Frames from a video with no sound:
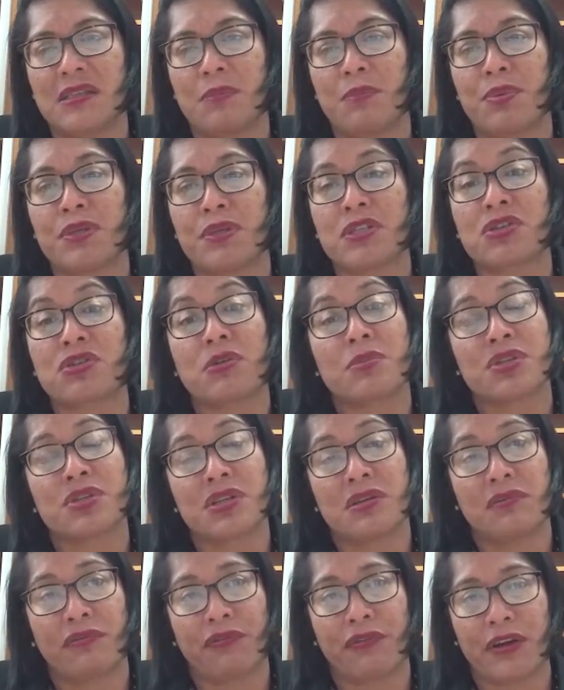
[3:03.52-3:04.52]
the
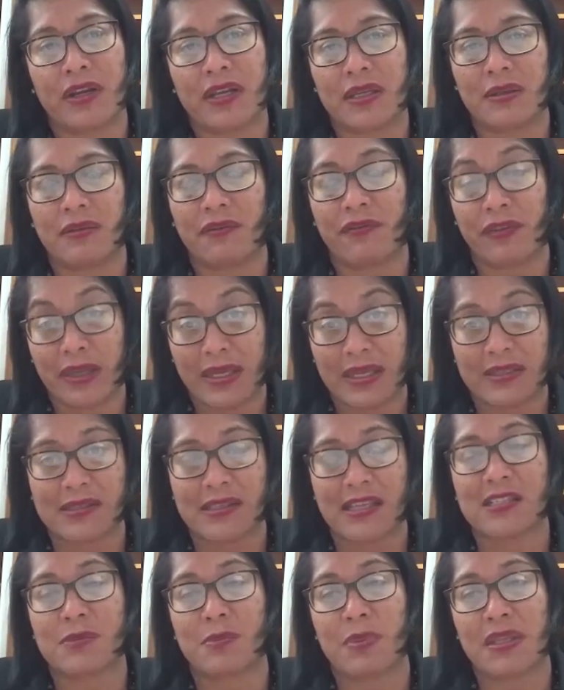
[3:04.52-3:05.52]
prescription fees
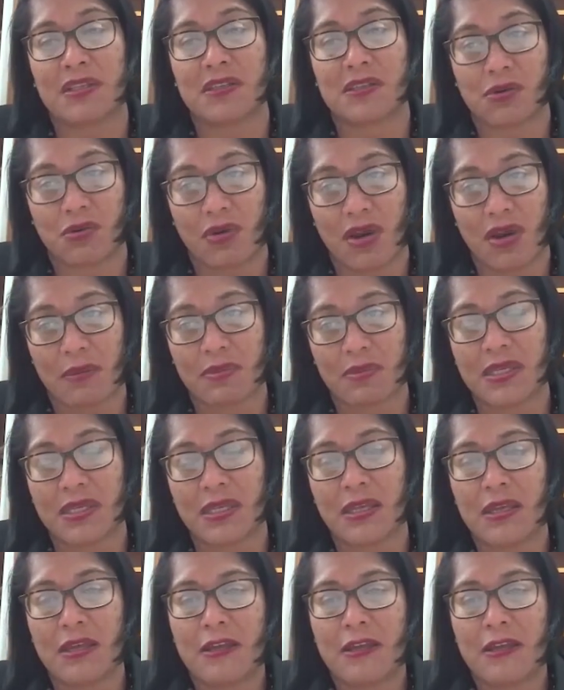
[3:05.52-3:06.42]
that's been scrapped.